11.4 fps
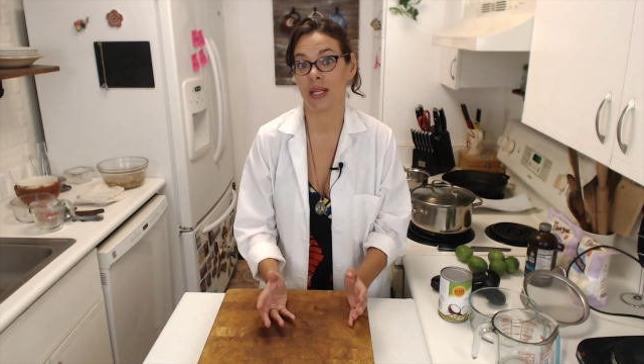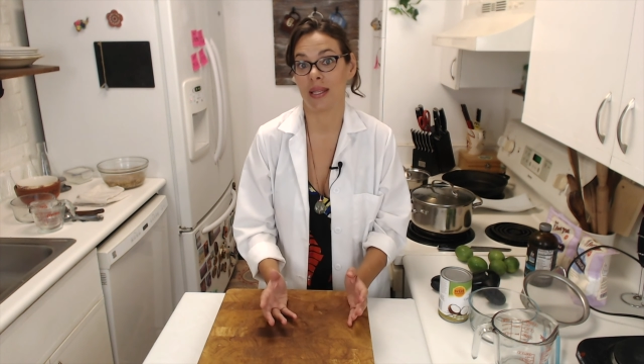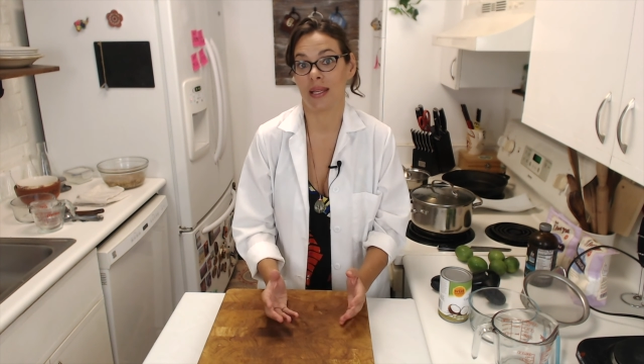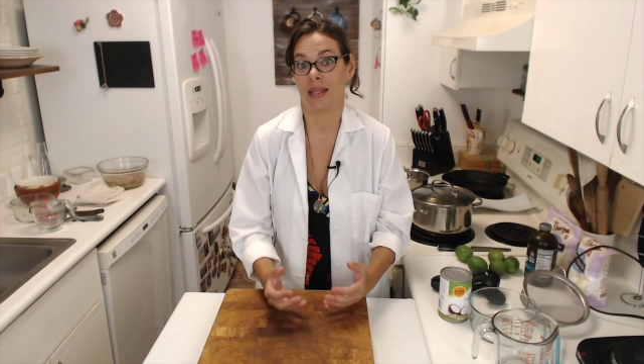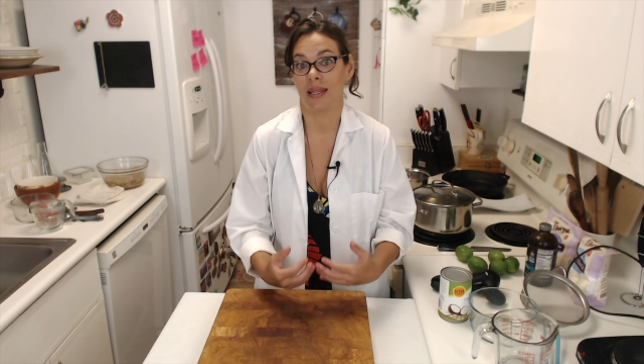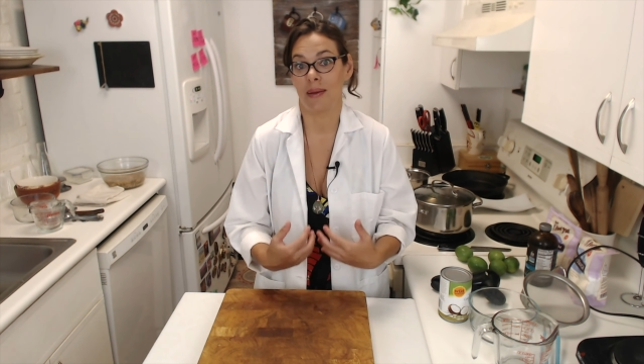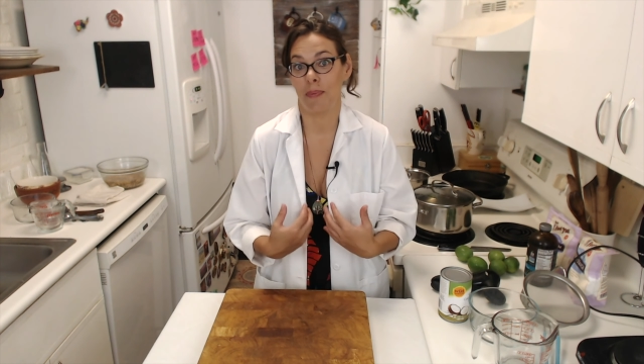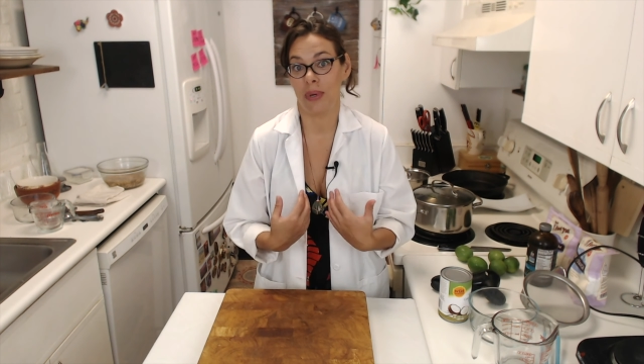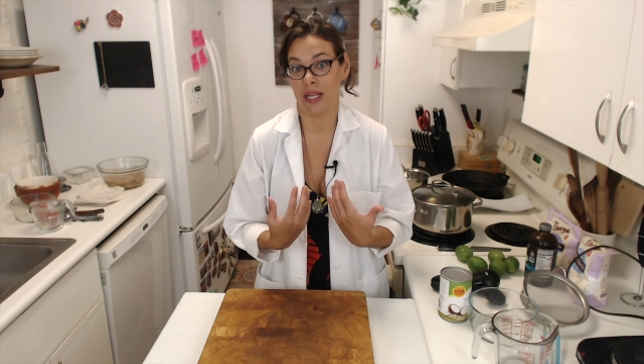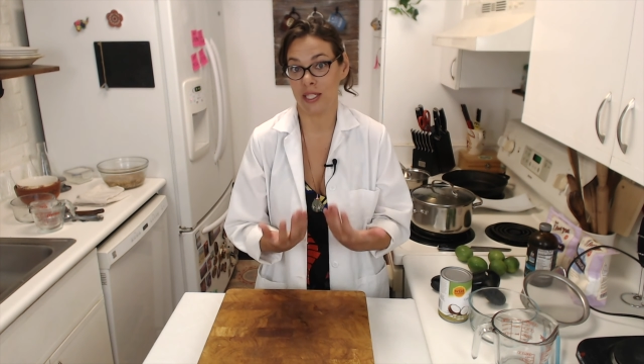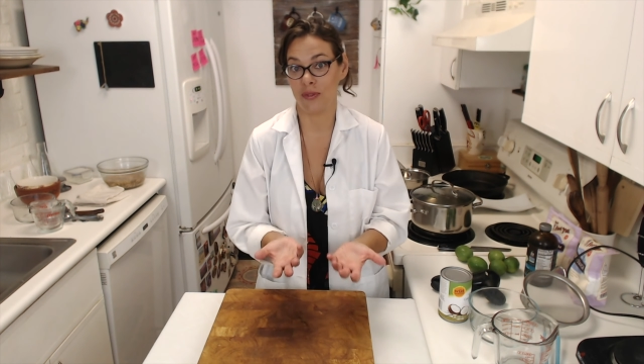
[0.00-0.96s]
the
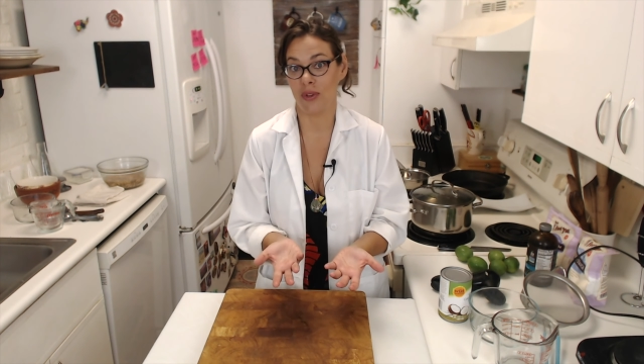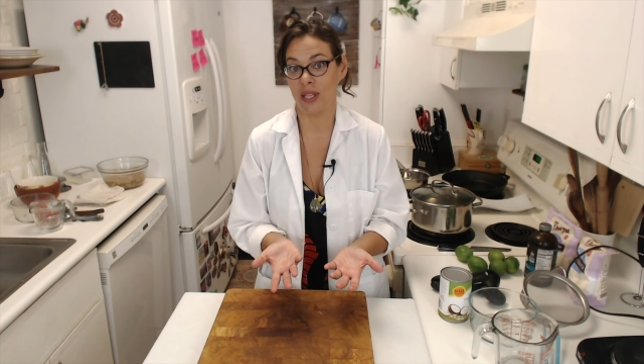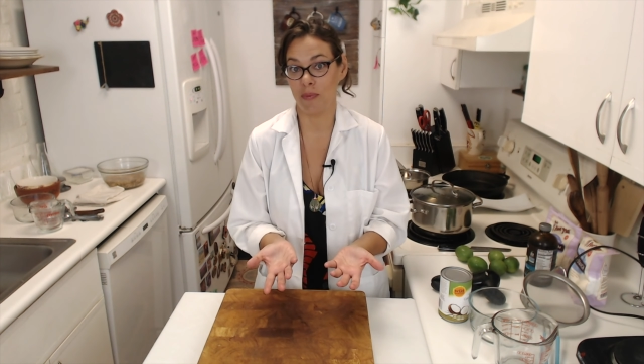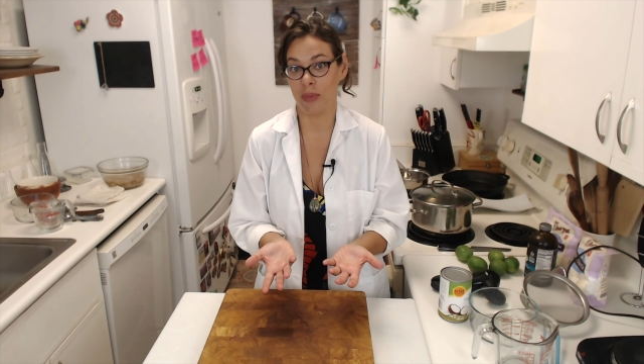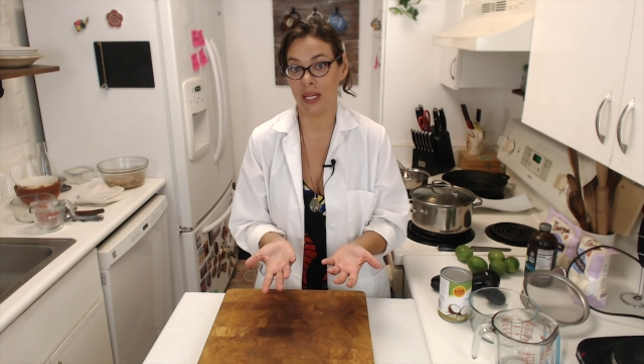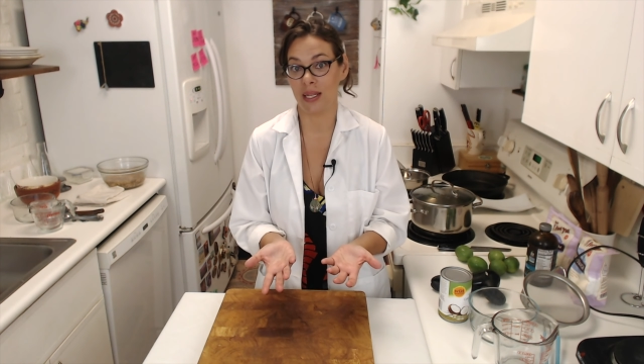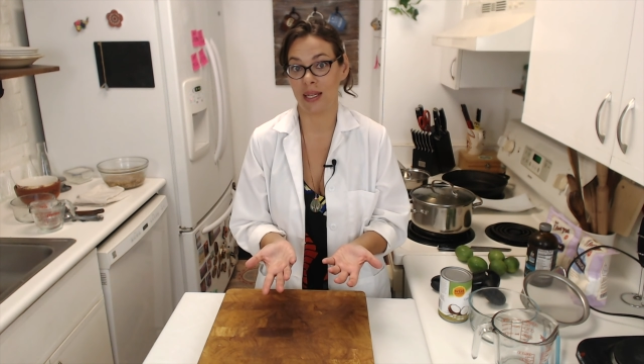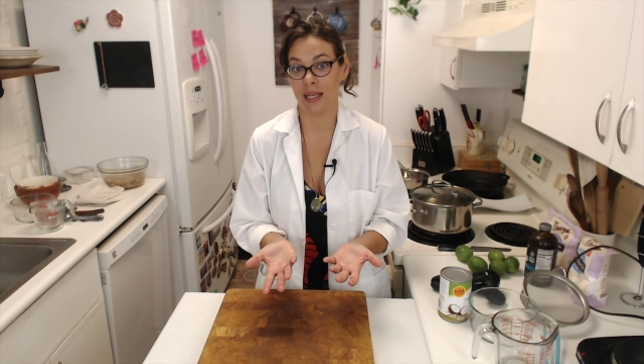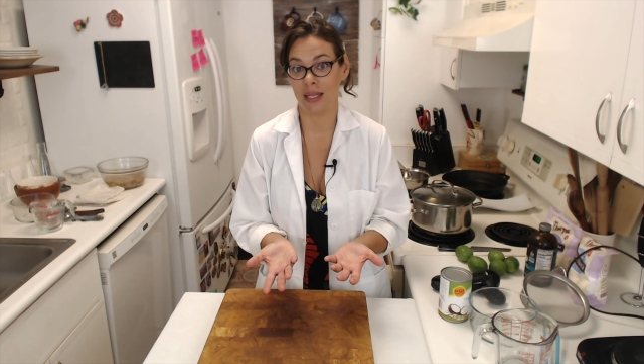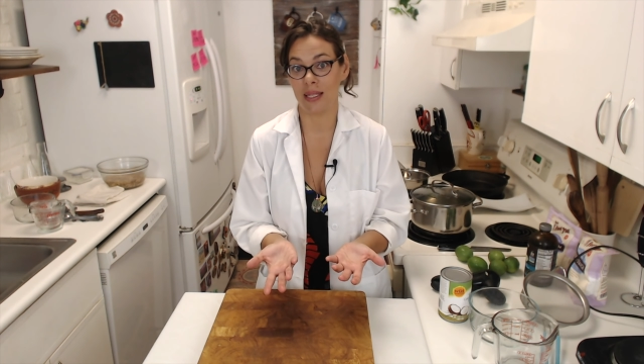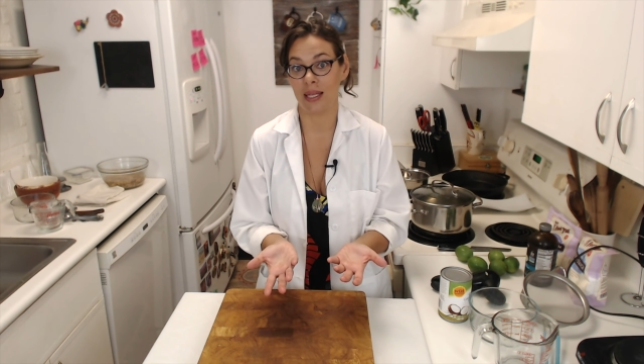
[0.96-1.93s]
breastfeeding milk
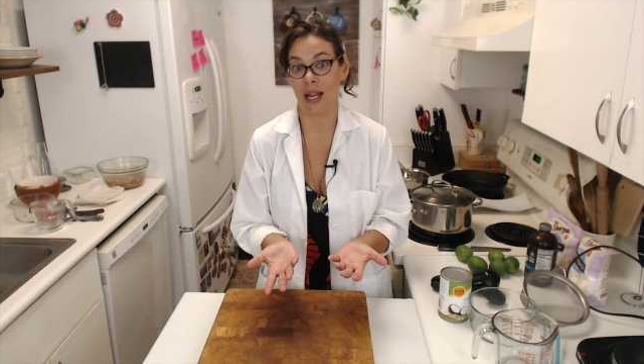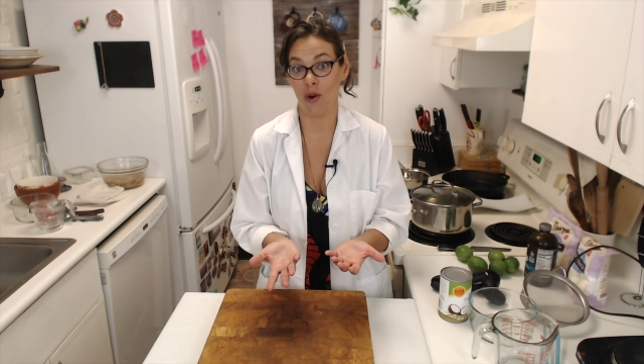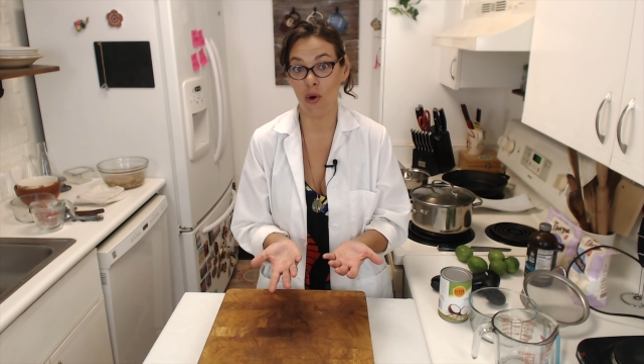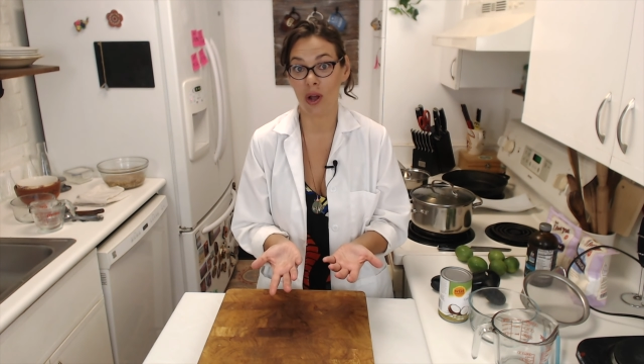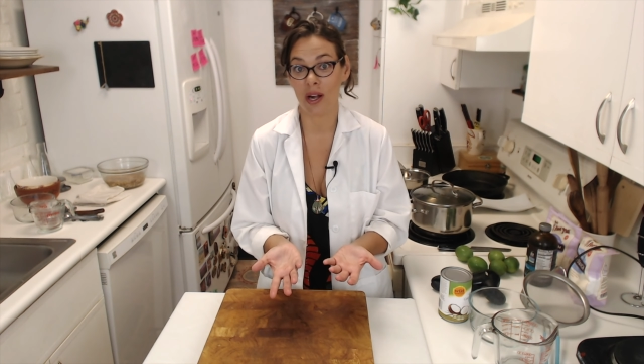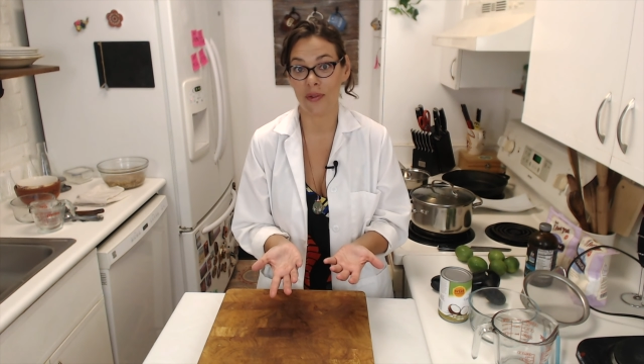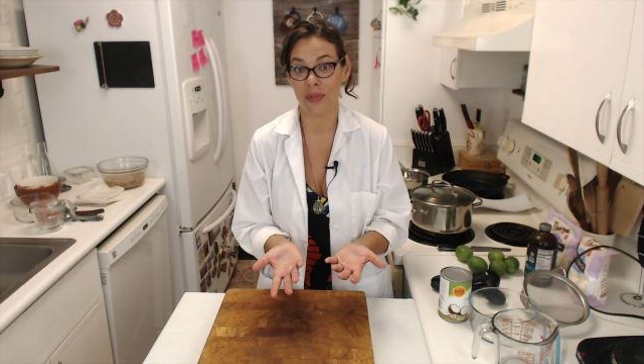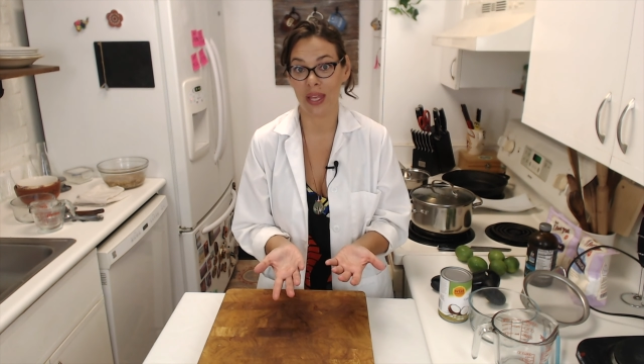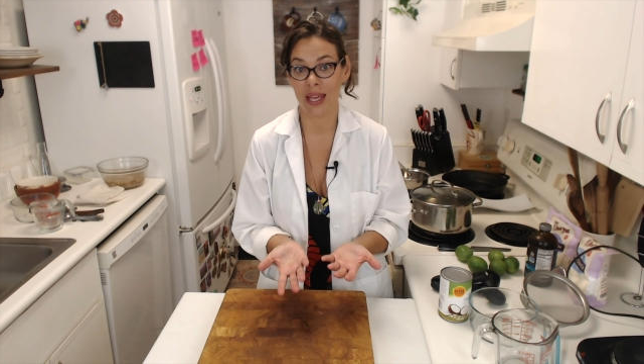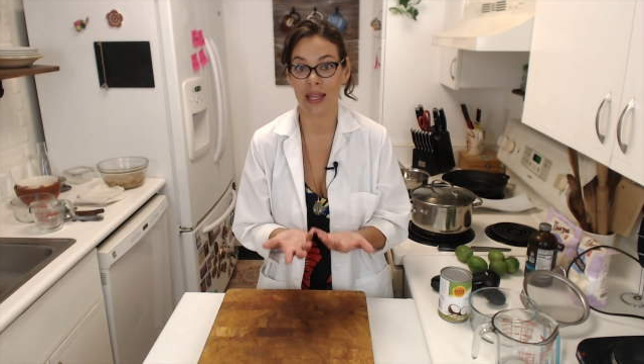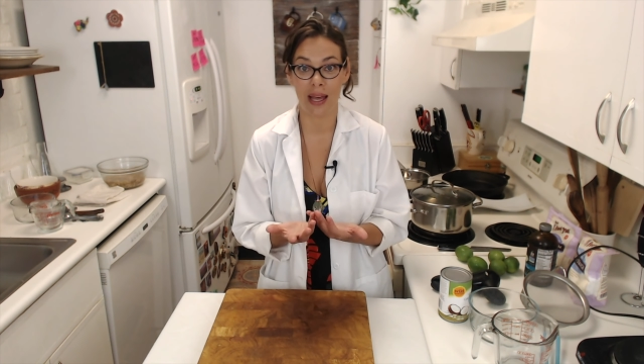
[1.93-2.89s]
is a low-carb diet,